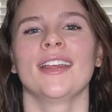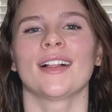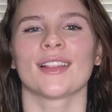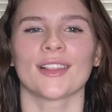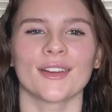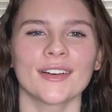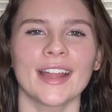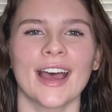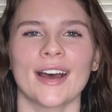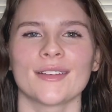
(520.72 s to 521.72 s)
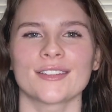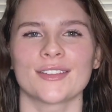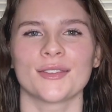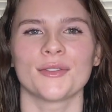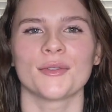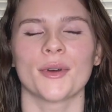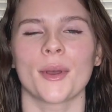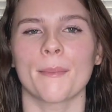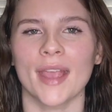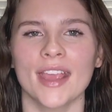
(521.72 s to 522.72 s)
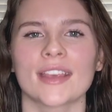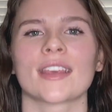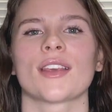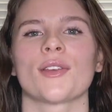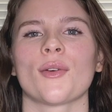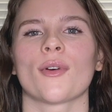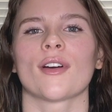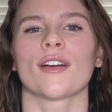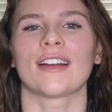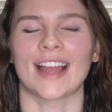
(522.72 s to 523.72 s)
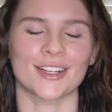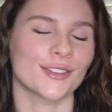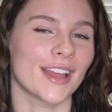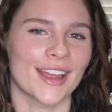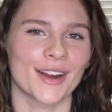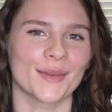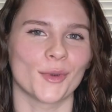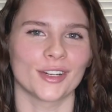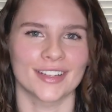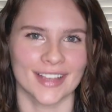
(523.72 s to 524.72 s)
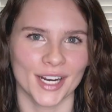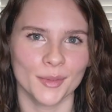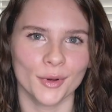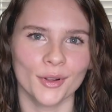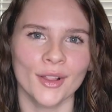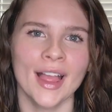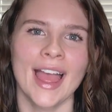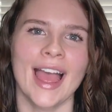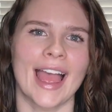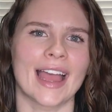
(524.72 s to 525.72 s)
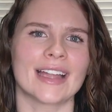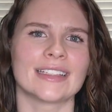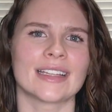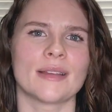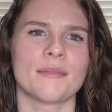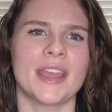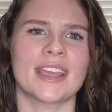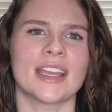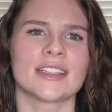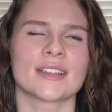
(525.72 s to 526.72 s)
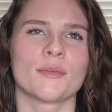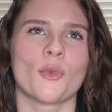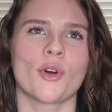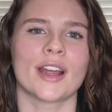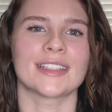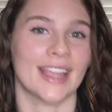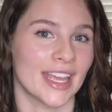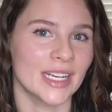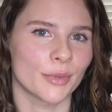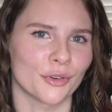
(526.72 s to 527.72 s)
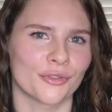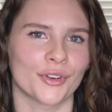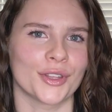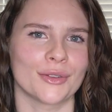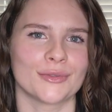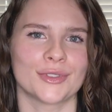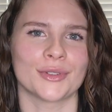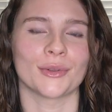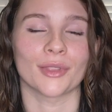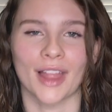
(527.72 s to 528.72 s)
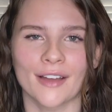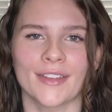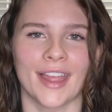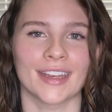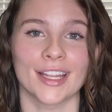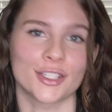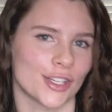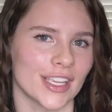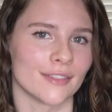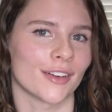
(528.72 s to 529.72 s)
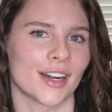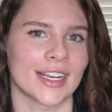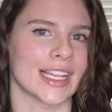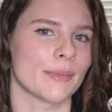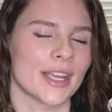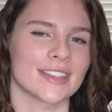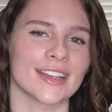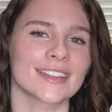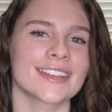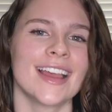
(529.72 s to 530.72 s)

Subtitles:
learn how to make your natural hair more desirable and make it more attainable for you to love and achieve on a daily basis.